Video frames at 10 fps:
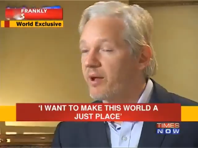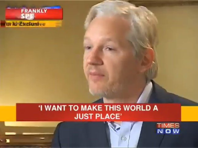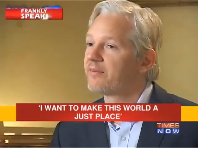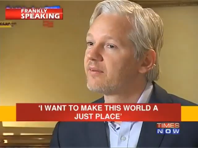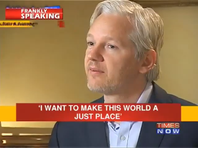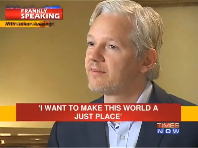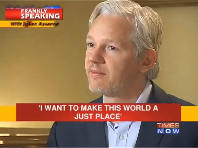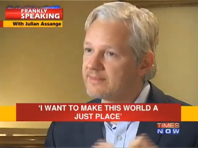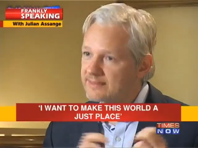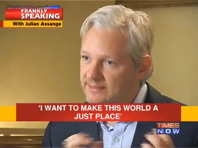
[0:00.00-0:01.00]
But
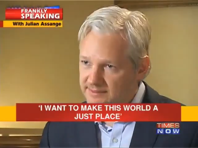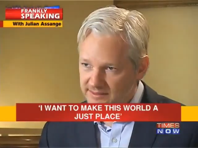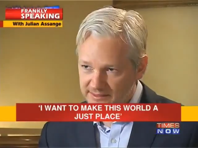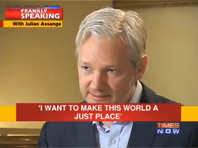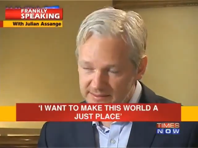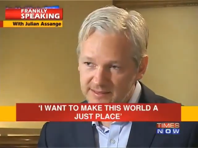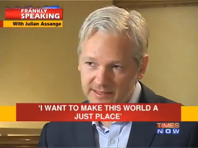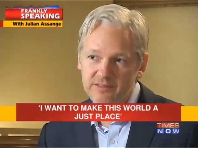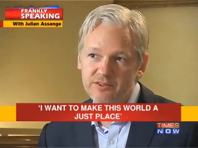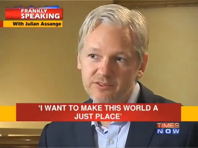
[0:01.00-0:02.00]
there exists an
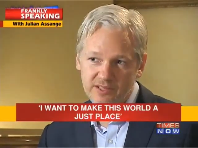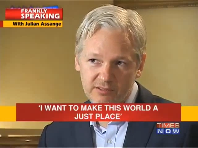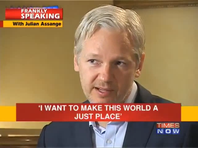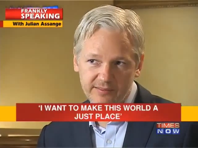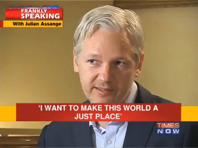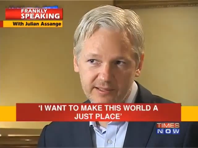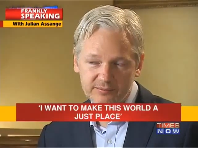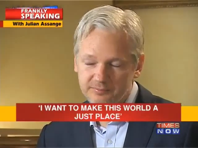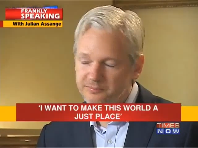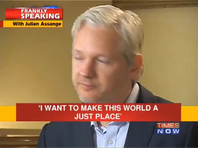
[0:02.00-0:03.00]
existing industry around that.
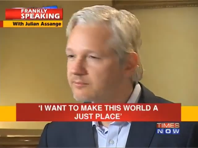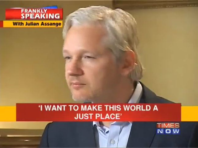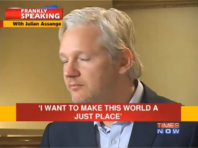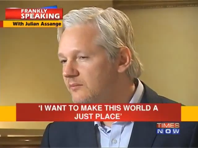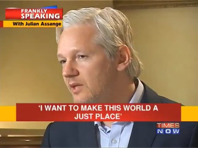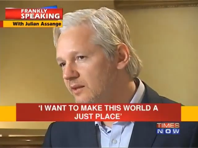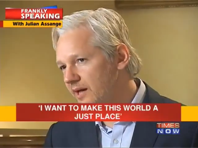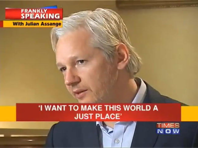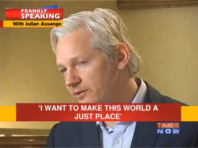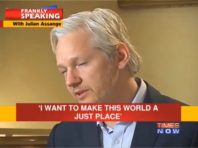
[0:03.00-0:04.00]

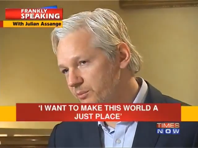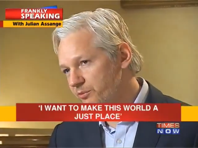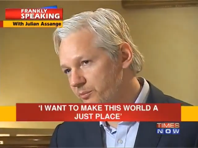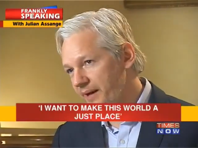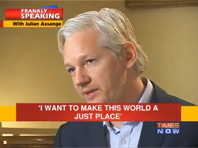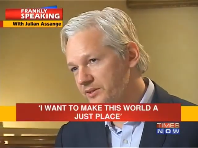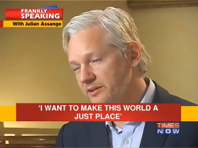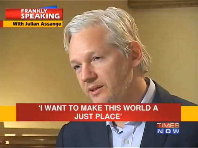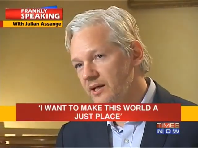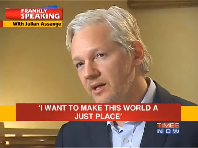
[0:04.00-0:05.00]
The other is
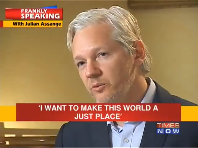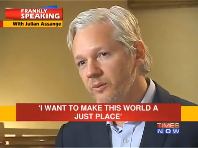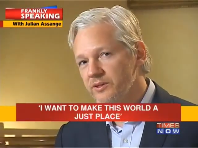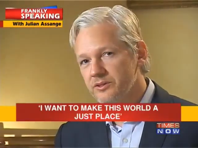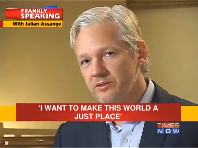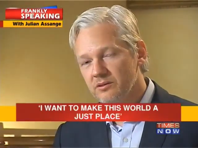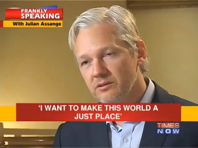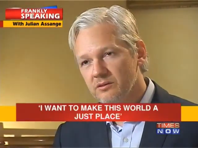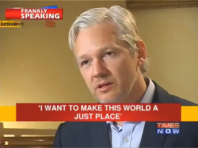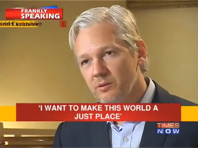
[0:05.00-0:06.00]
information which
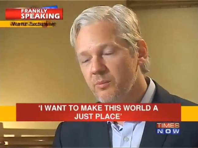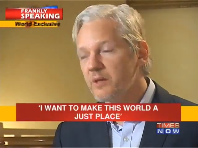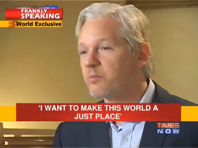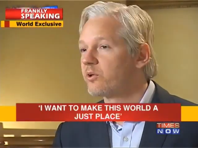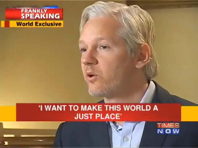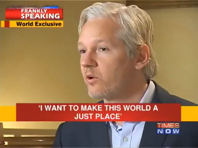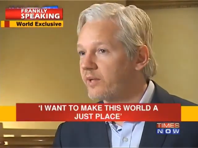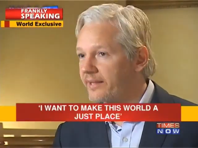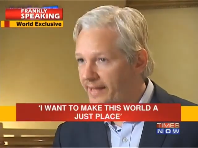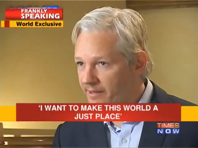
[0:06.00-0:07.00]
people no
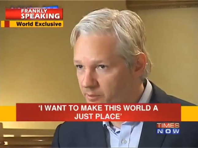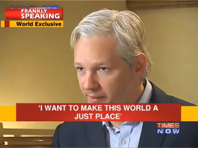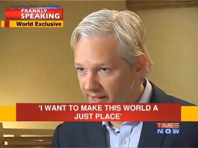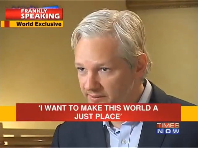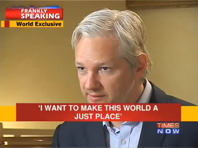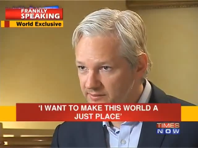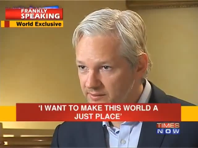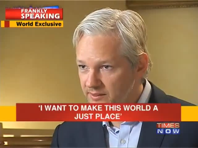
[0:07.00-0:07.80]
longer care about.